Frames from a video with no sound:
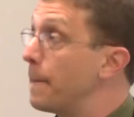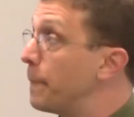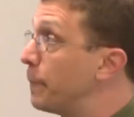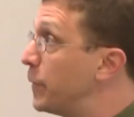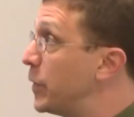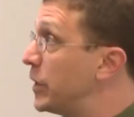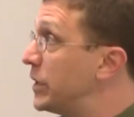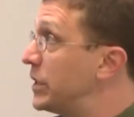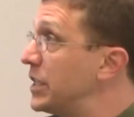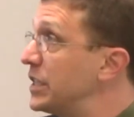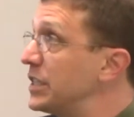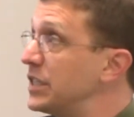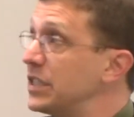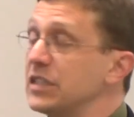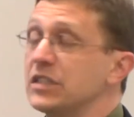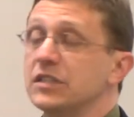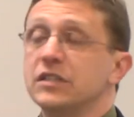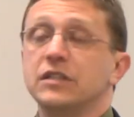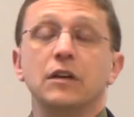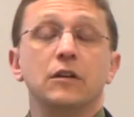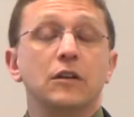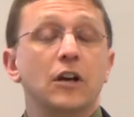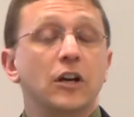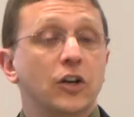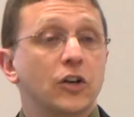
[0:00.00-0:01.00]
But this
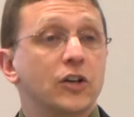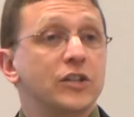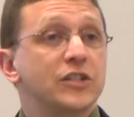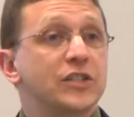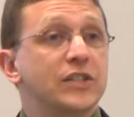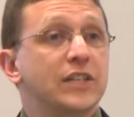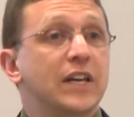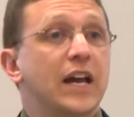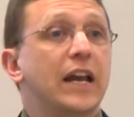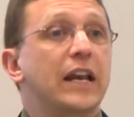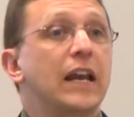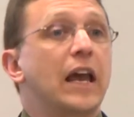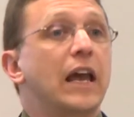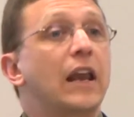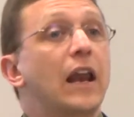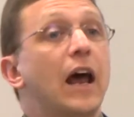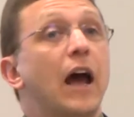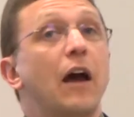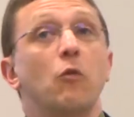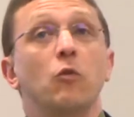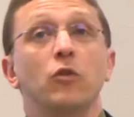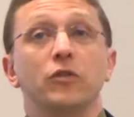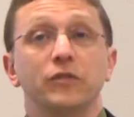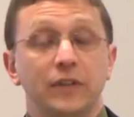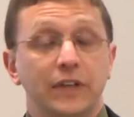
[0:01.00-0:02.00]
is a good sign, and
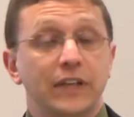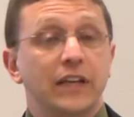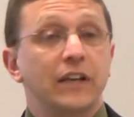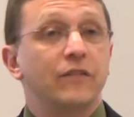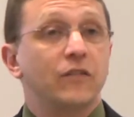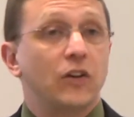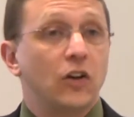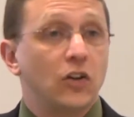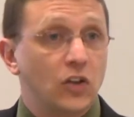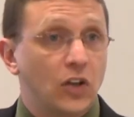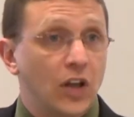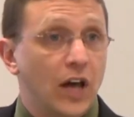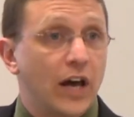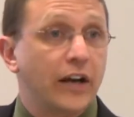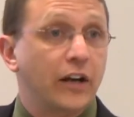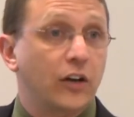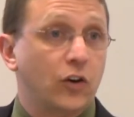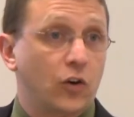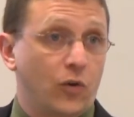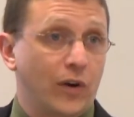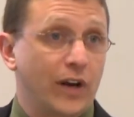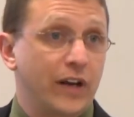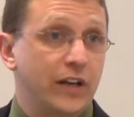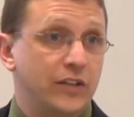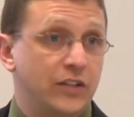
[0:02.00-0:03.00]
I will give a lot of
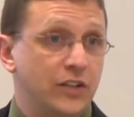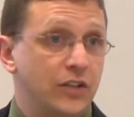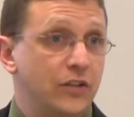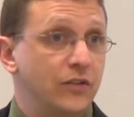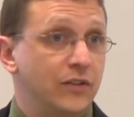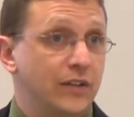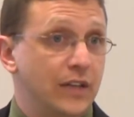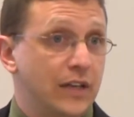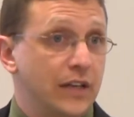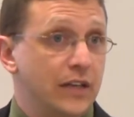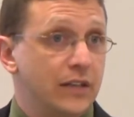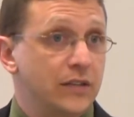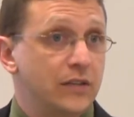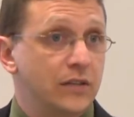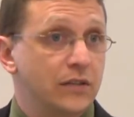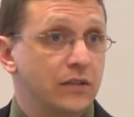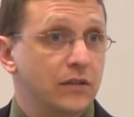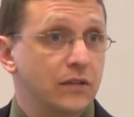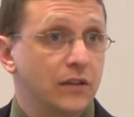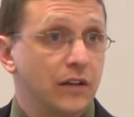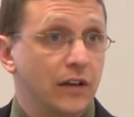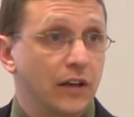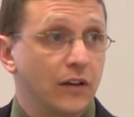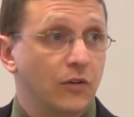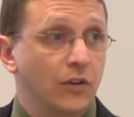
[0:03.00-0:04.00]
credit to this
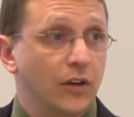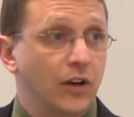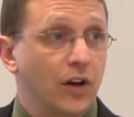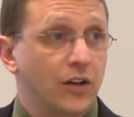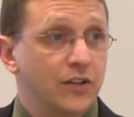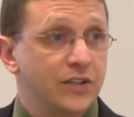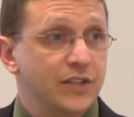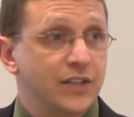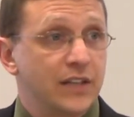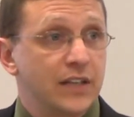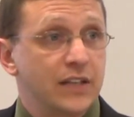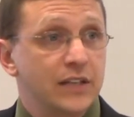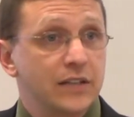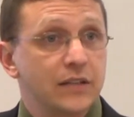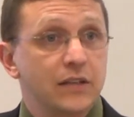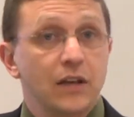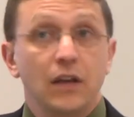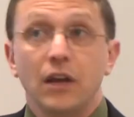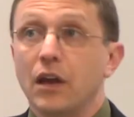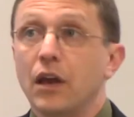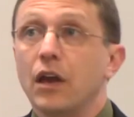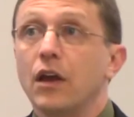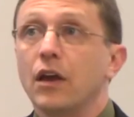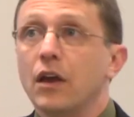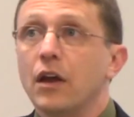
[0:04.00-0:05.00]
in regards to this,
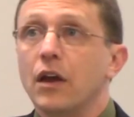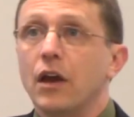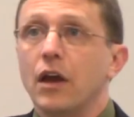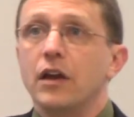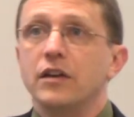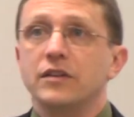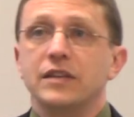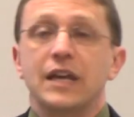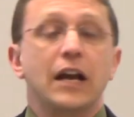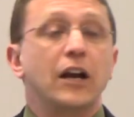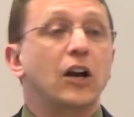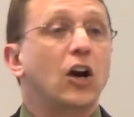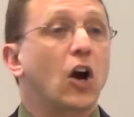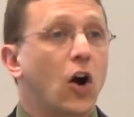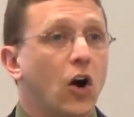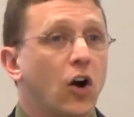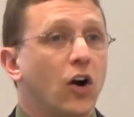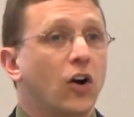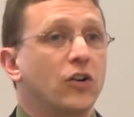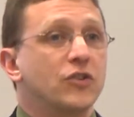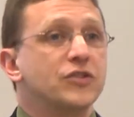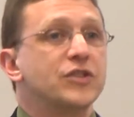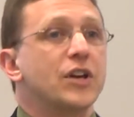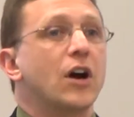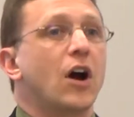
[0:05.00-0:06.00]
is that
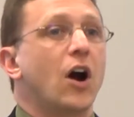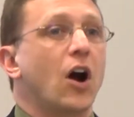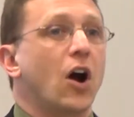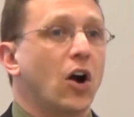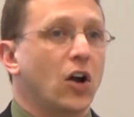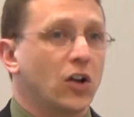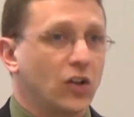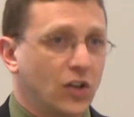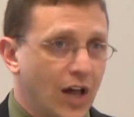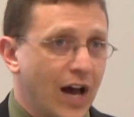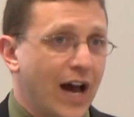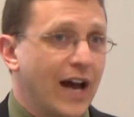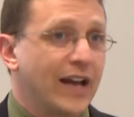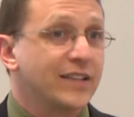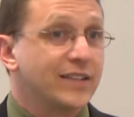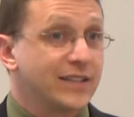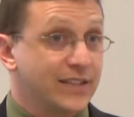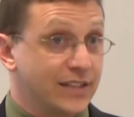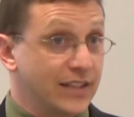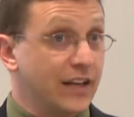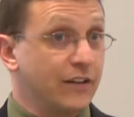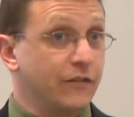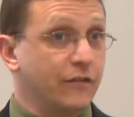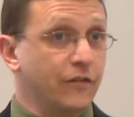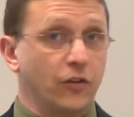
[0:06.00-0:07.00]
cars are a lot
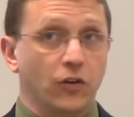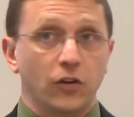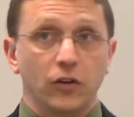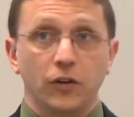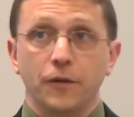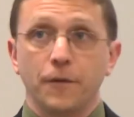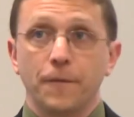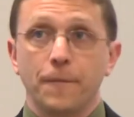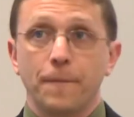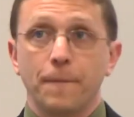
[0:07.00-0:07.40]
safer.